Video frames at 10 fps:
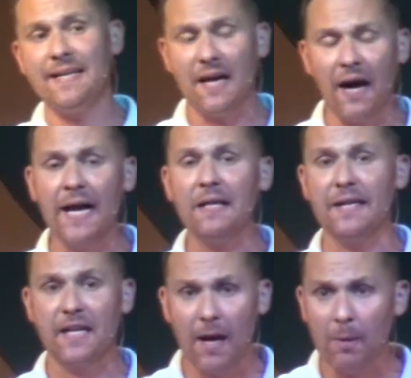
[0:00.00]
and
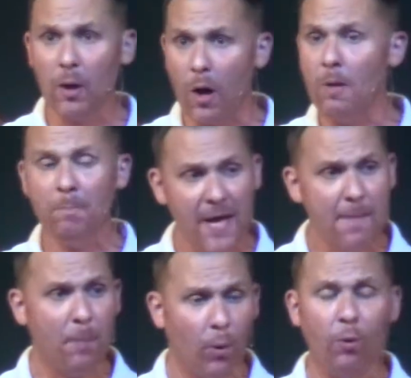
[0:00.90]
kindly come along
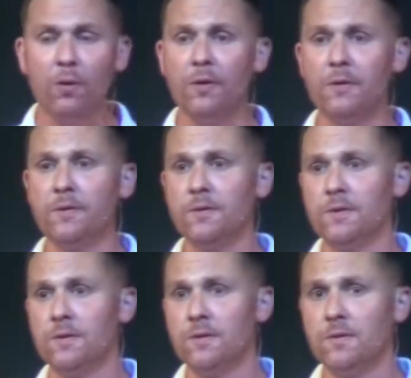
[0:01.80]
people
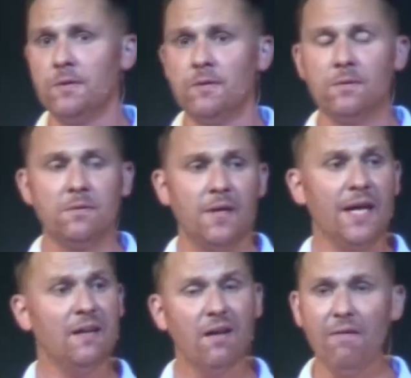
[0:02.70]

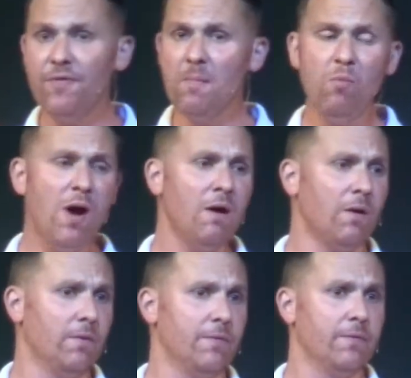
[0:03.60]
and love them
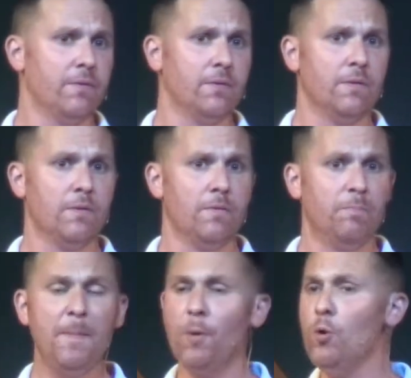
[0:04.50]
well.
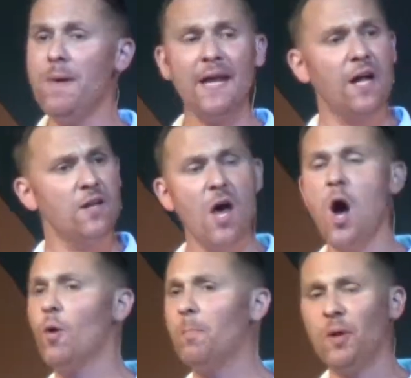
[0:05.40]
People who may not
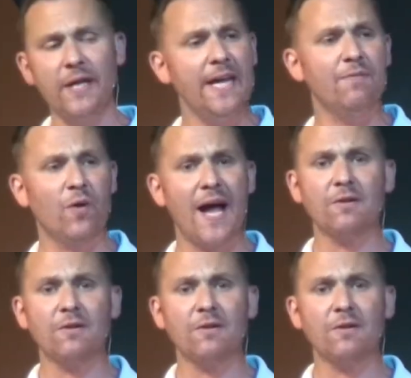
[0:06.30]
know or believe or